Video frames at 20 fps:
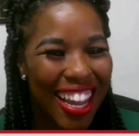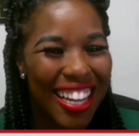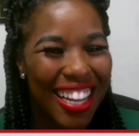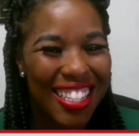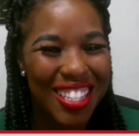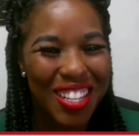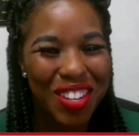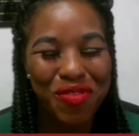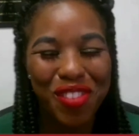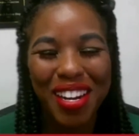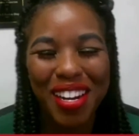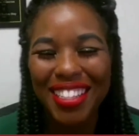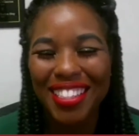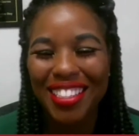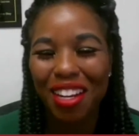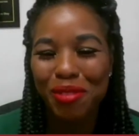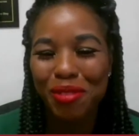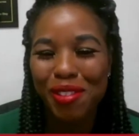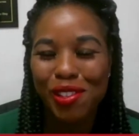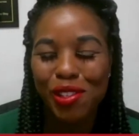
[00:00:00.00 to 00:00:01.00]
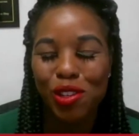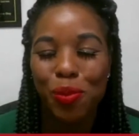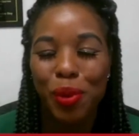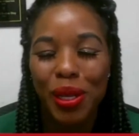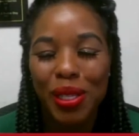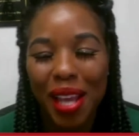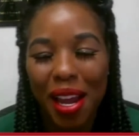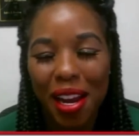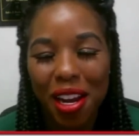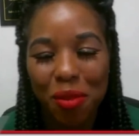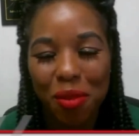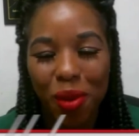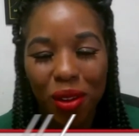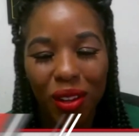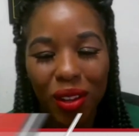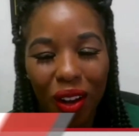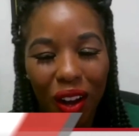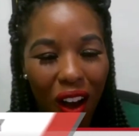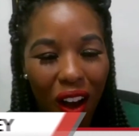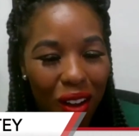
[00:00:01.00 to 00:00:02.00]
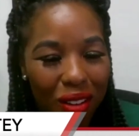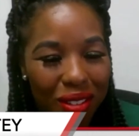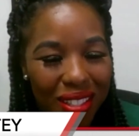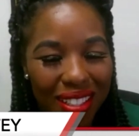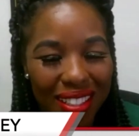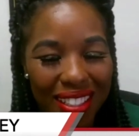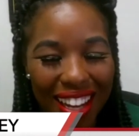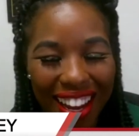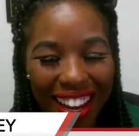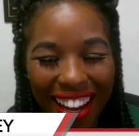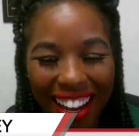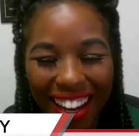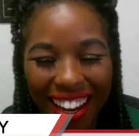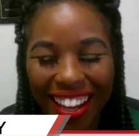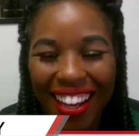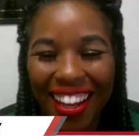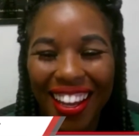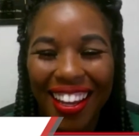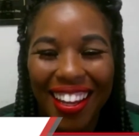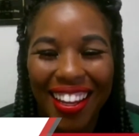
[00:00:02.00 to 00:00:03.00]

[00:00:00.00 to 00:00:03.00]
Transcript: Thanks so much. I'm super excited to be on the call today.